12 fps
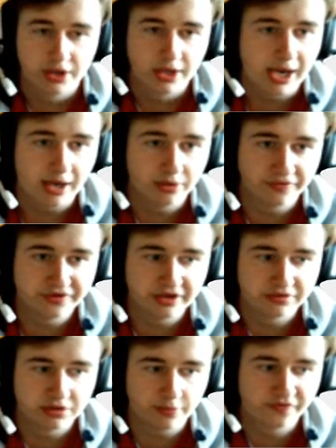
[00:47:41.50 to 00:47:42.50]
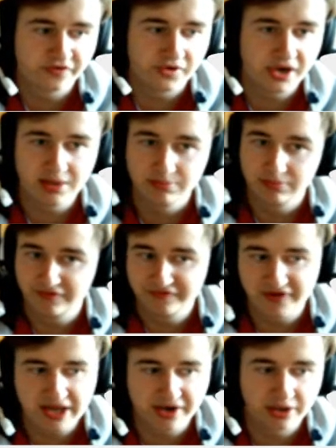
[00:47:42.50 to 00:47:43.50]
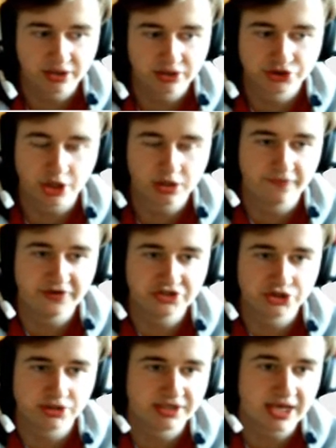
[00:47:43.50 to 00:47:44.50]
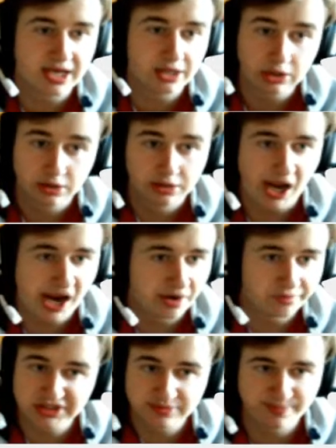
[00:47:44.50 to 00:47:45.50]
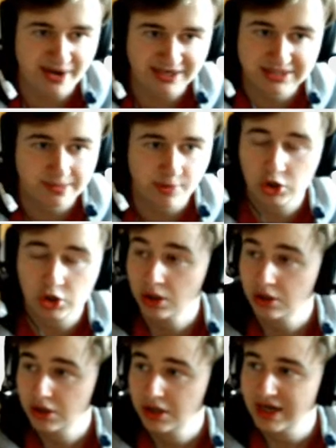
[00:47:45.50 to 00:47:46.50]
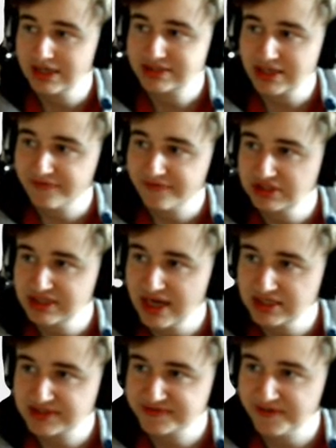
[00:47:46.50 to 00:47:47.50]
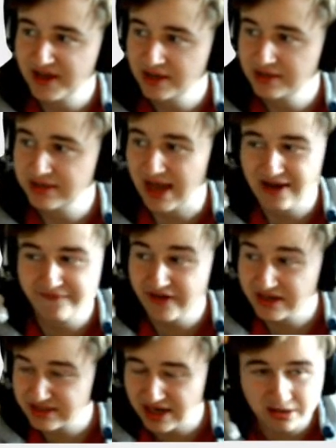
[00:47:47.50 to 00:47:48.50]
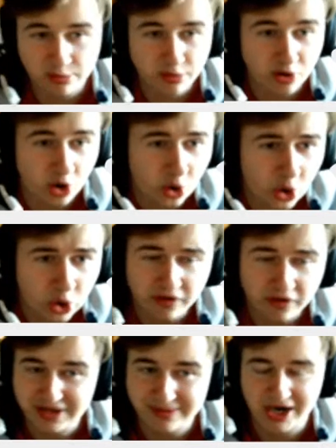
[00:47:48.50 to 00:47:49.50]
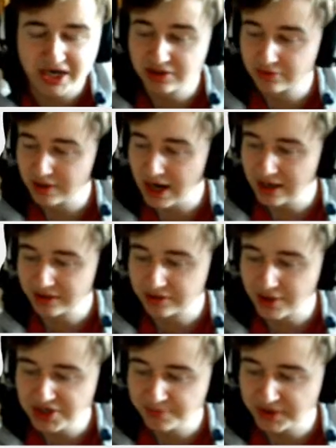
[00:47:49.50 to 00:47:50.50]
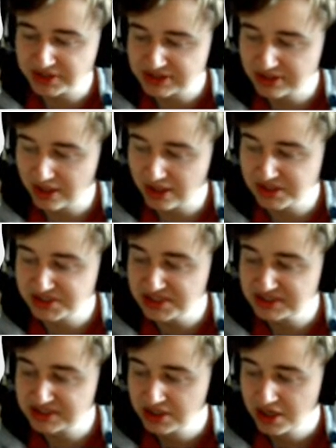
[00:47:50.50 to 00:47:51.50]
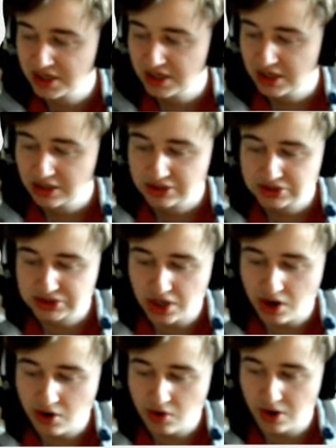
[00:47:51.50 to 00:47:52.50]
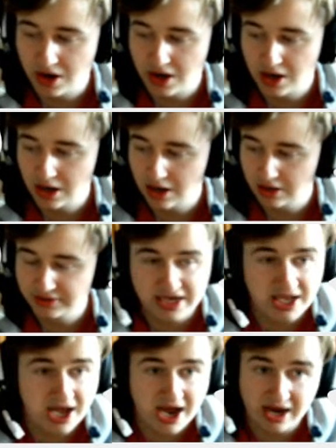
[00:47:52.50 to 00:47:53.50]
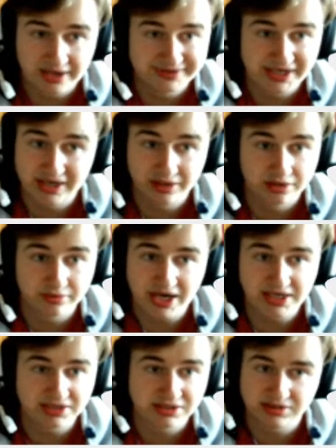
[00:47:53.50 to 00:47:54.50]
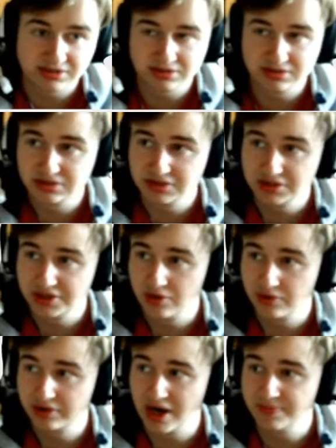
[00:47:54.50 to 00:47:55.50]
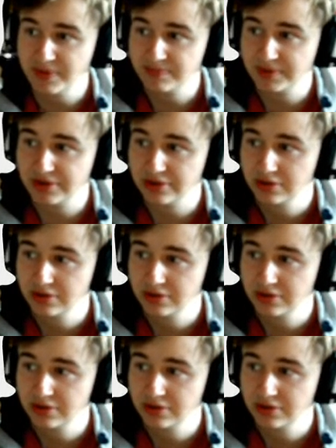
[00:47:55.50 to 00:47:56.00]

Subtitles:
out of the top three, Federer, Djokovic, Nadal, I respect them all. As every tennis fan, I think all of them are great personalities. So they are great, great people.